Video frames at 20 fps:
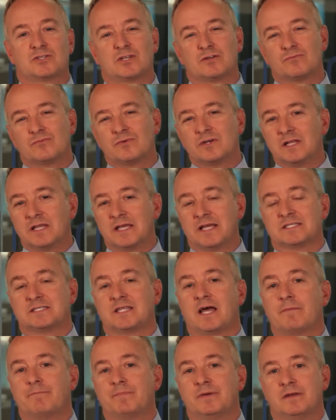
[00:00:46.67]
There really has
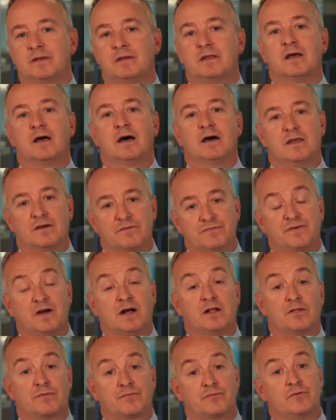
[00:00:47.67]
not been enough
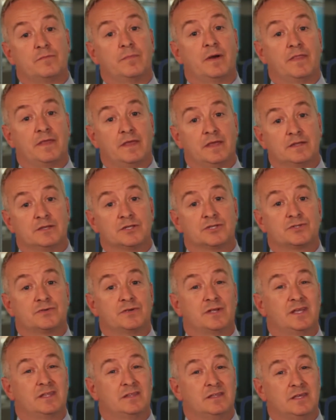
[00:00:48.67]
follow-through by the
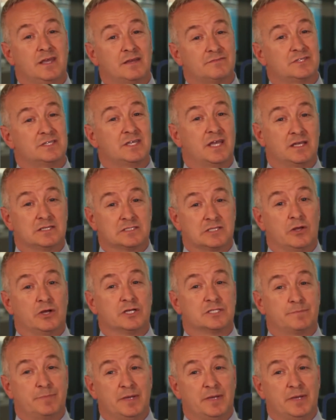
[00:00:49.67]
industry, and the FCA has lost